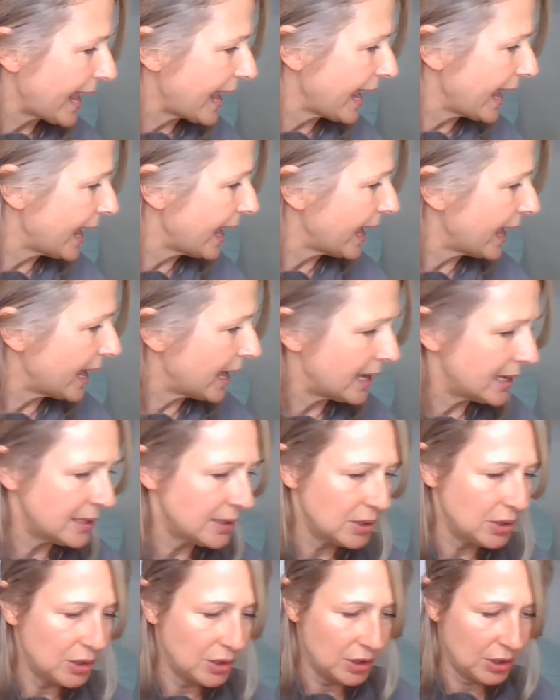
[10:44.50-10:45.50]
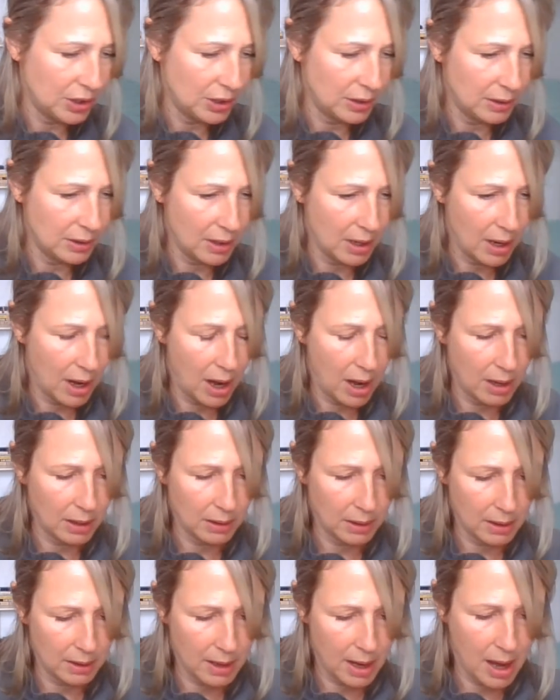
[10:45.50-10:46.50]
and
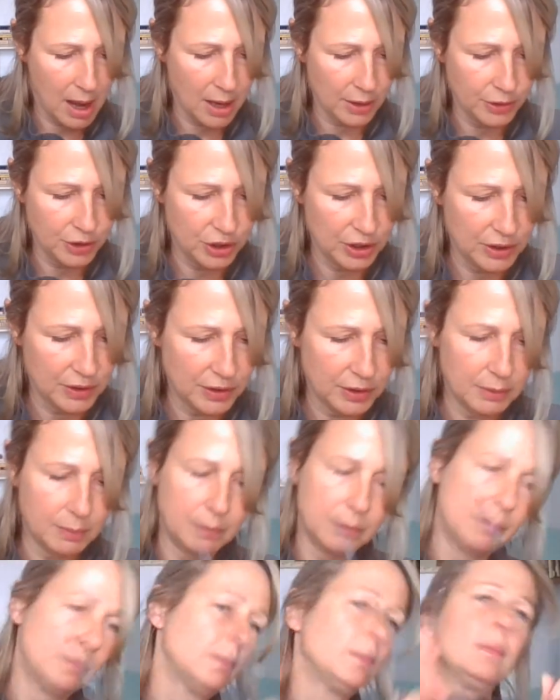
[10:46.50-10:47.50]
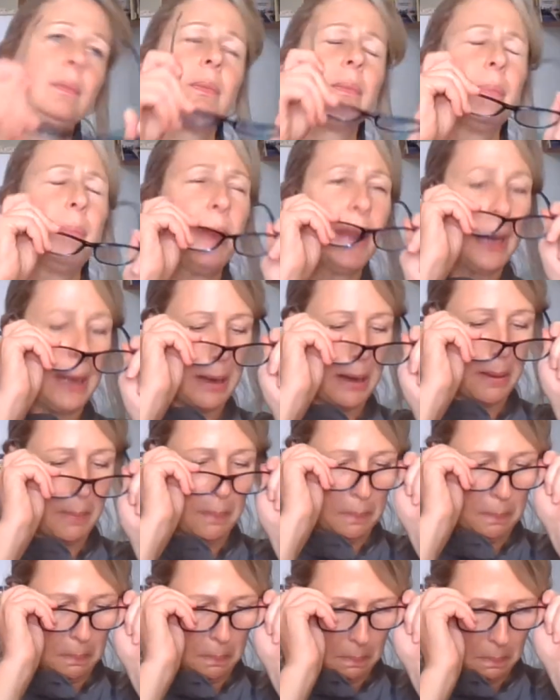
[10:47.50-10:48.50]
I'll just pick
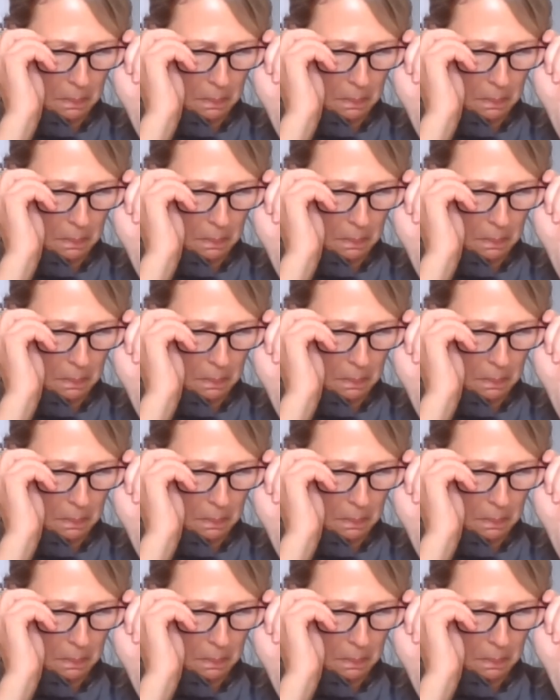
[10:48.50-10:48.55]
up,